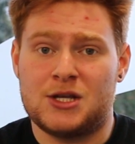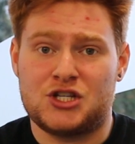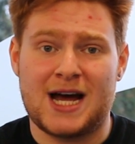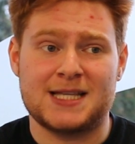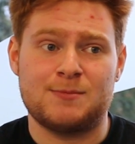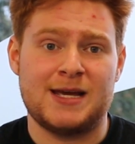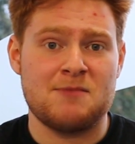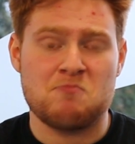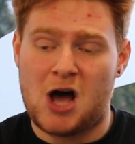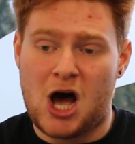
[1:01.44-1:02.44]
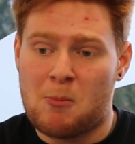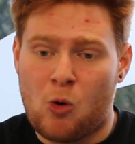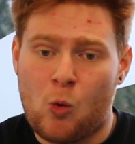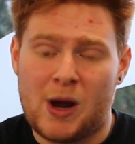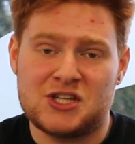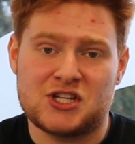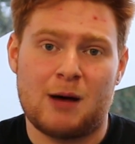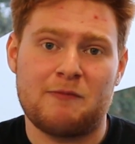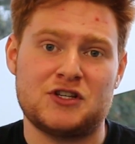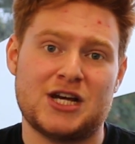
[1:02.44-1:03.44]
and chat to me. I'm always
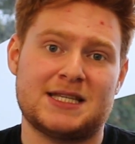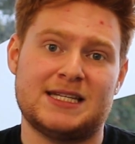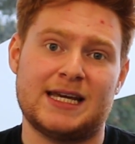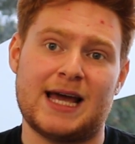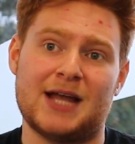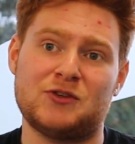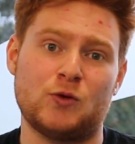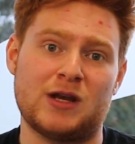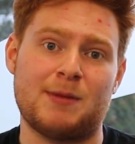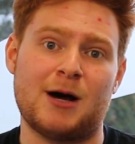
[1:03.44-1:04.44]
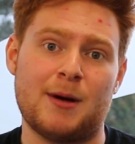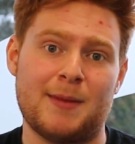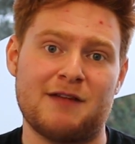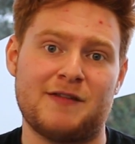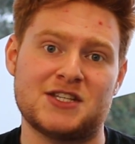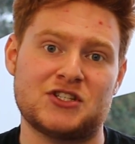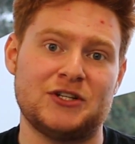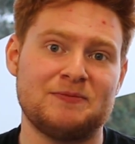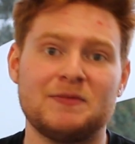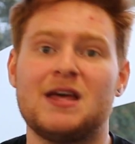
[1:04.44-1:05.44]
up for chatting and talking about my manifesto.
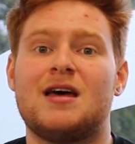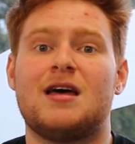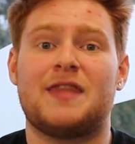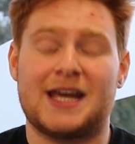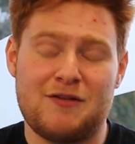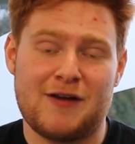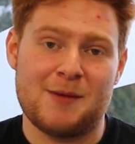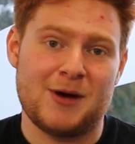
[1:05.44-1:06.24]
Thank you very